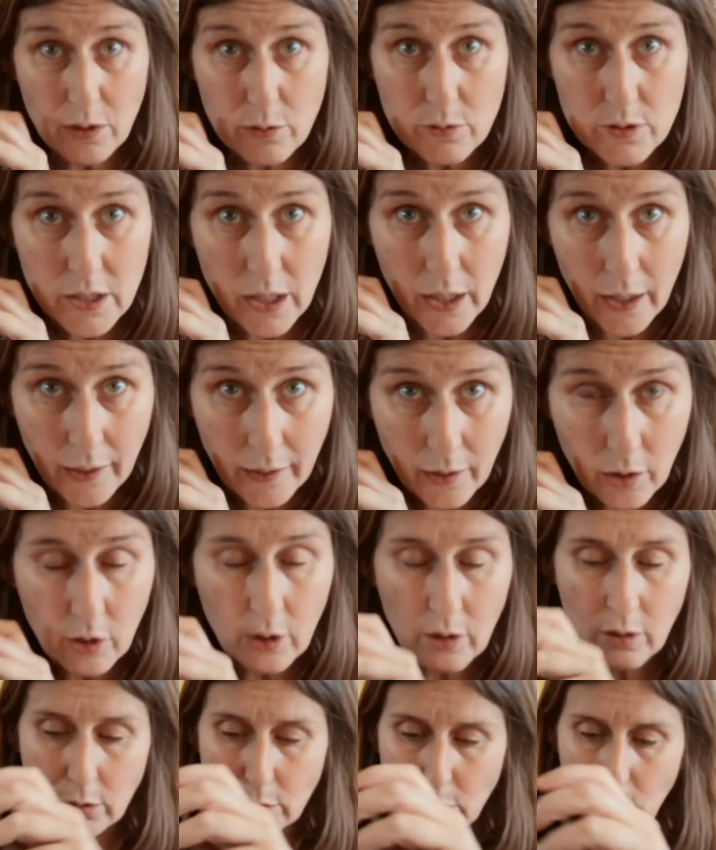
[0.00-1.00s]
Tech
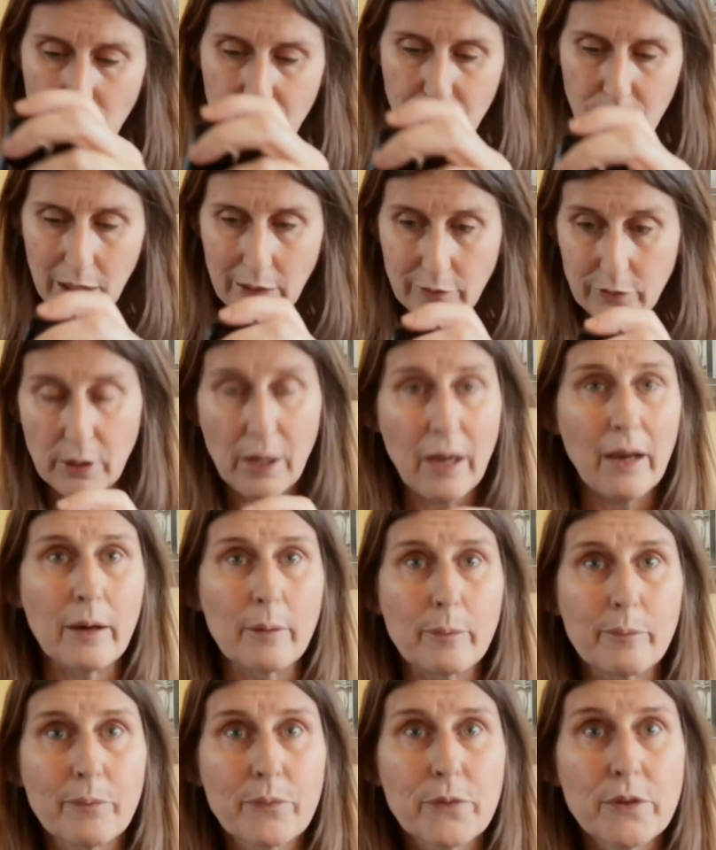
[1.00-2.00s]
also have an
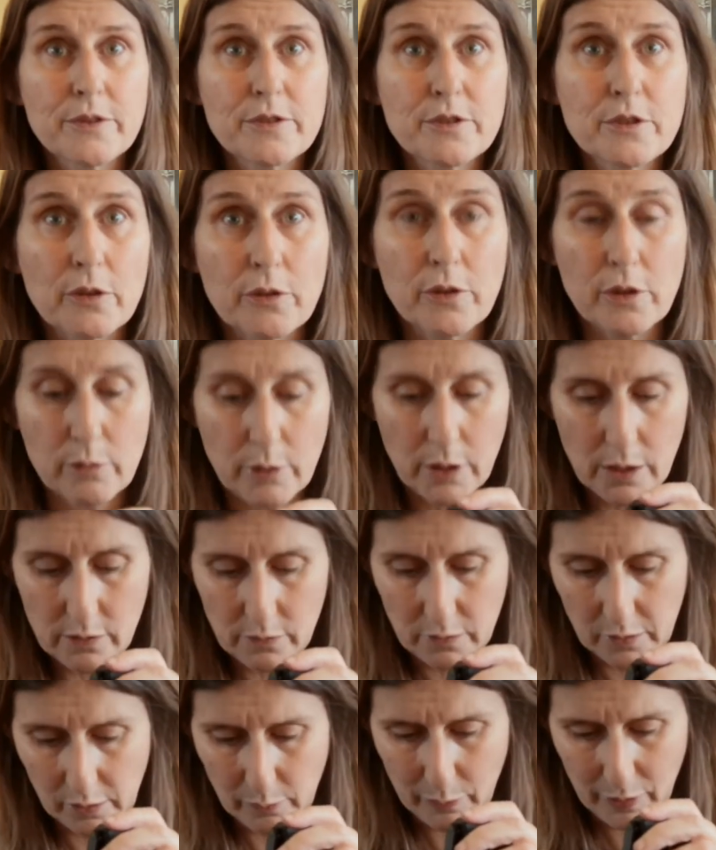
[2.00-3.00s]
app. So the great
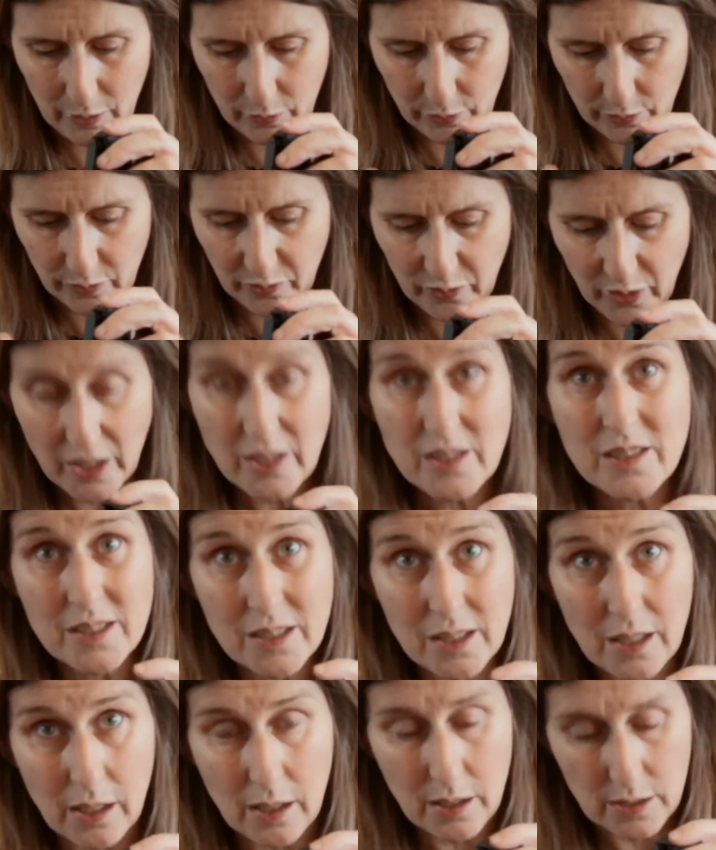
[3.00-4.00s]
thing about
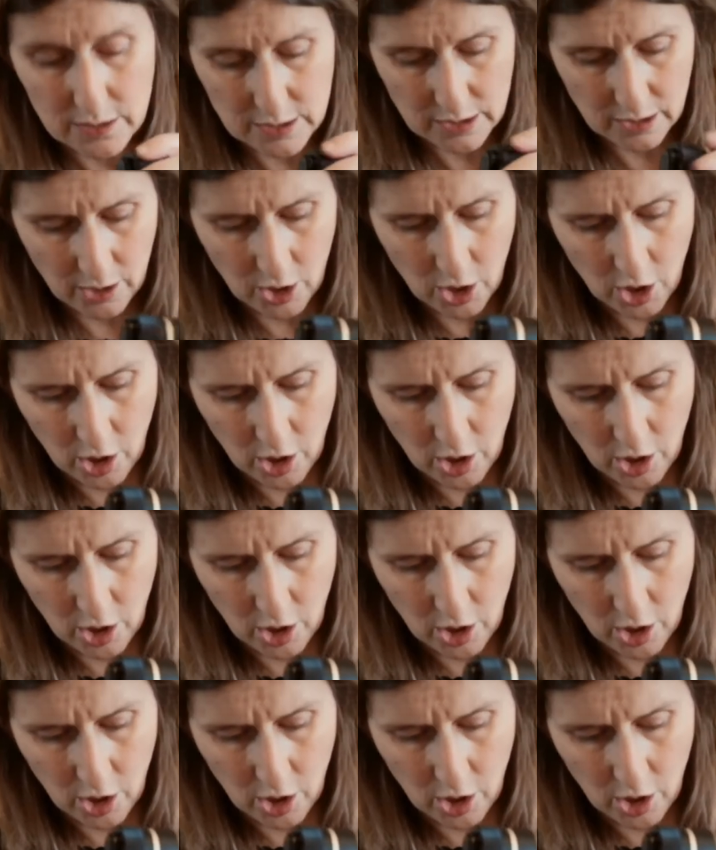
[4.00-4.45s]
this is,